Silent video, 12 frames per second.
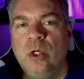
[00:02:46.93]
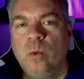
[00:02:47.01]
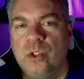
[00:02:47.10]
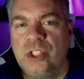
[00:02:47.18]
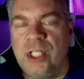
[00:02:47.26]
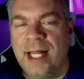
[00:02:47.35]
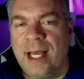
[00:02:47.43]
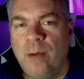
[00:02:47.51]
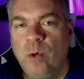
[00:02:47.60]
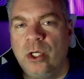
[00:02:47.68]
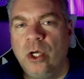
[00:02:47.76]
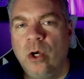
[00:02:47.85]
We'll see how that
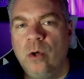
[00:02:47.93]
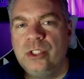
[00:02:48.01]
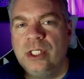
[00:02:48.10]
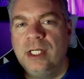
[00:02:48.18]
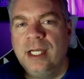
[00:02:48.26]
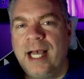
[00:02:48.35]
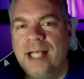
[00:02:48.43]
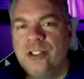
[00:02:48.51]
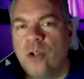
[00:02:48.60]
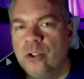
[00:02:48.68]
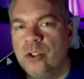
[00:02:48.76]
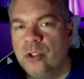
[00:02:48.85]
one goes. Guys,
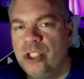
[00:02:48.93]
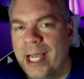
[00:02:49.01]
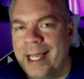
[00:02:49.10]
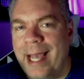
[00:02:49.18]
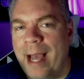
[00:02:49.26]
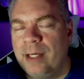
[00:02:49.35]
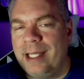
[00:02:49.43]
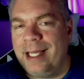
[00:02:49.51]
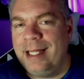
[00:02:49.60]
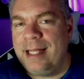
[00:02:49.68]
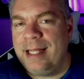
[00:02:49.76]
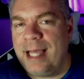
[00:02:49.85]
also check out
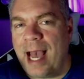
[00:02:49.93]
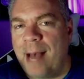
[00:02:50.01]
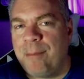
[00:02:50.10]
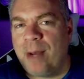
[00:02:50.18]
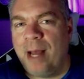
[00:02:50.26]
in the app.